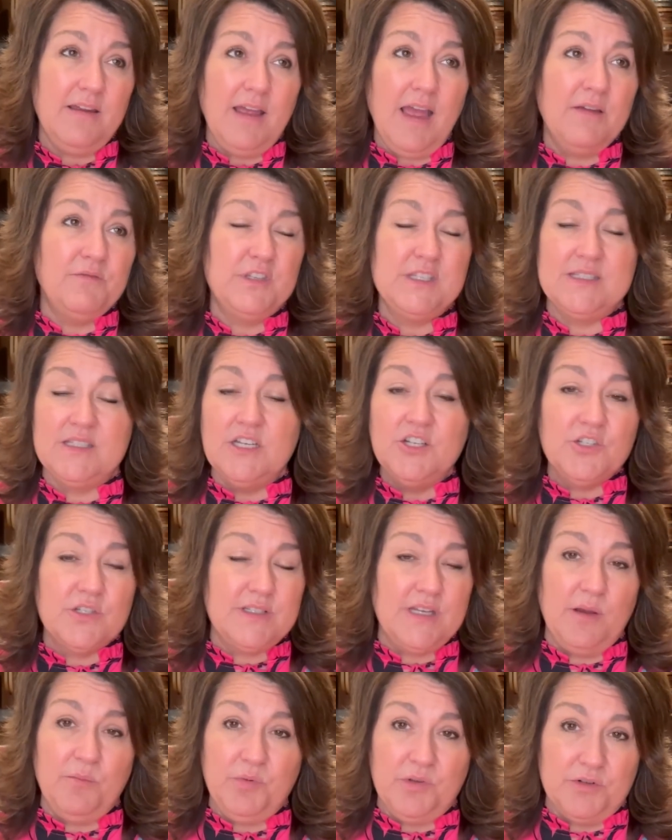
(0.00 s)
I've stitched
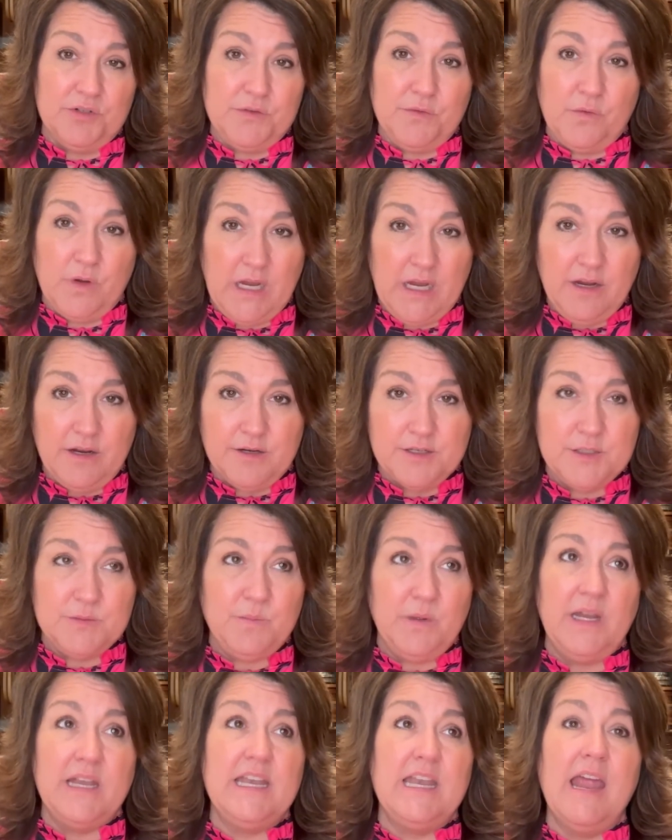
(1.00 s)
samplers for years,
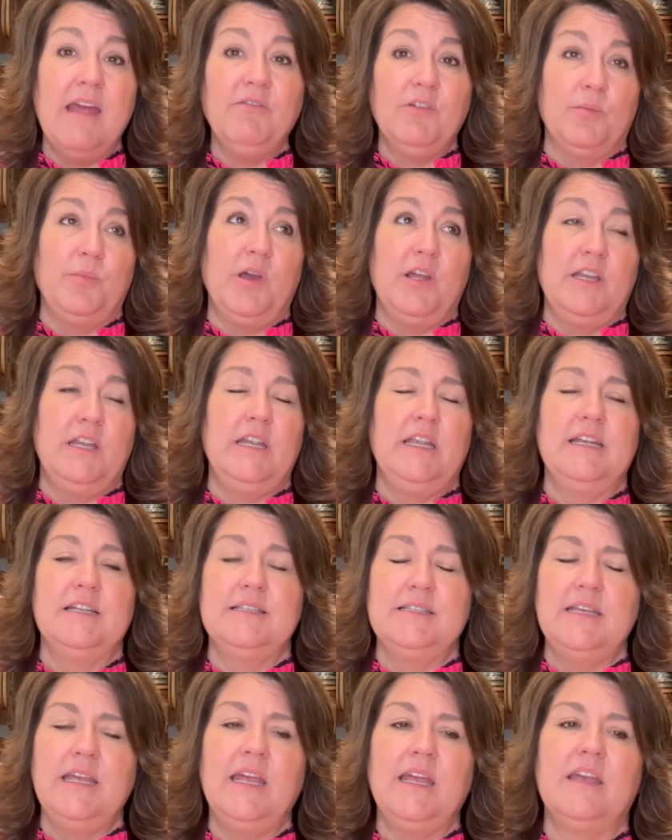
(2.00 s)
but I never bought an
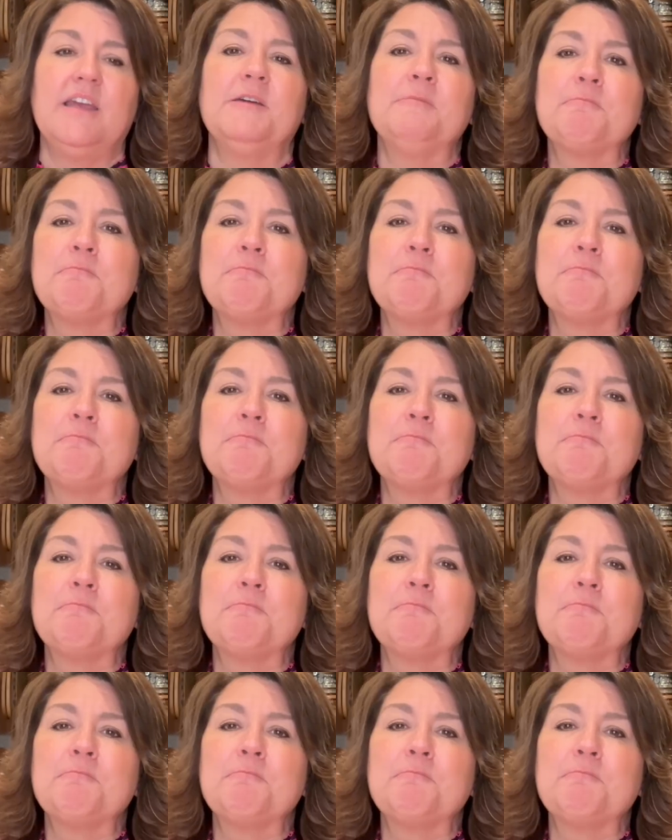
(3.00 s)
antique.